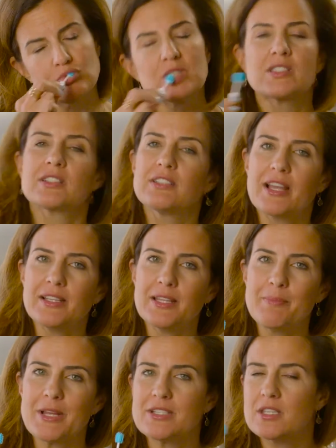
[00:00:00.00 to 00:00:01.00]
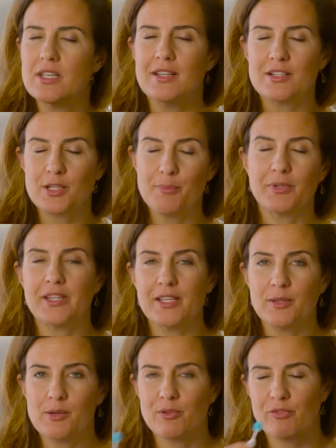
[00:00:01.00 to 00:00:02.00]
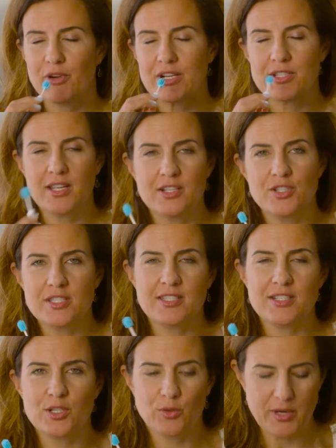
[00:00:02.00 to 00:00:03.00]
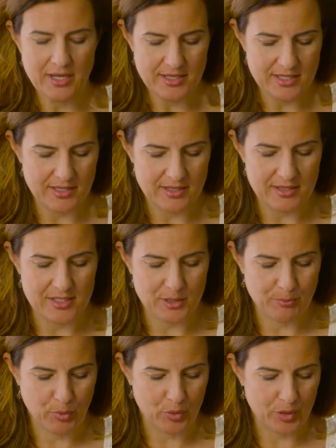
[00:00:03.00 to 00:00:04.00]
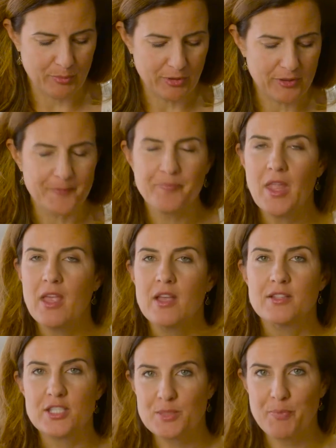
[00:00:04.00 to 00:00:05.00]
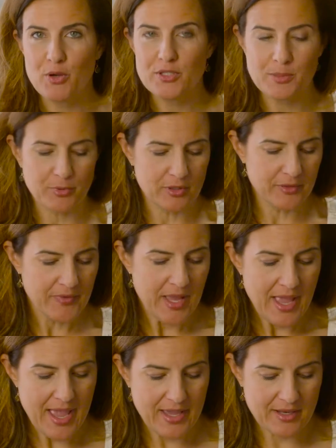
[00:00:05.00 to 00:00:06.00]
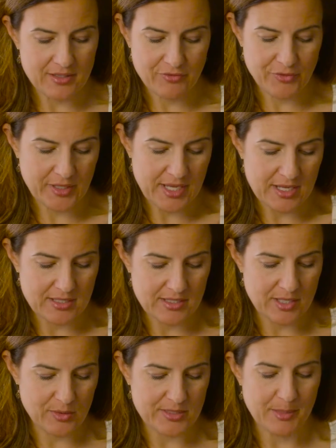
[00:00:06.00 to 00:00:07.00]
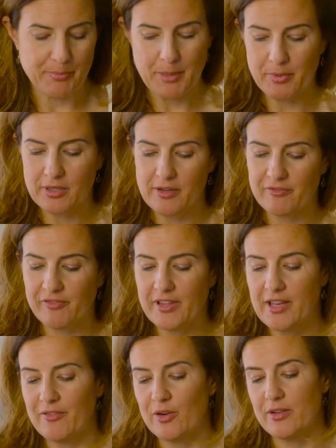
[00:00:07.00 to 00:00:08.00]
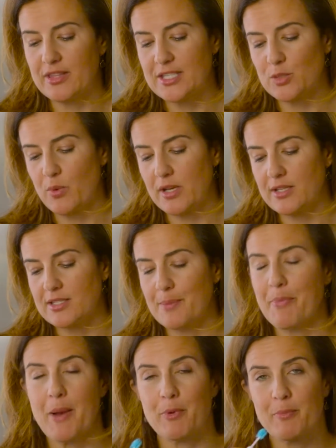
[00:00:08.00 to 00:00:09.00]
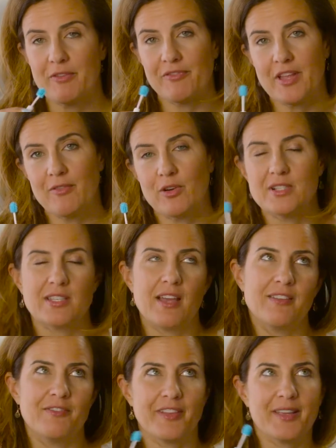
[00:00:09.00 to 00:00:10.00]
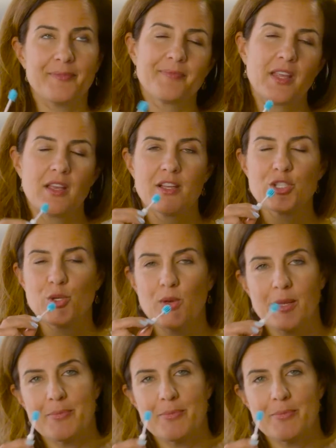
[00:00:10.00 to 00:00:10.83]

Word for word: slightly minty, completely refreshing, and just such a great idea that these are portable, disposable, and for kids there is a bubblegum flavor. This one is the peppermint flavor. It's kind of like chewing a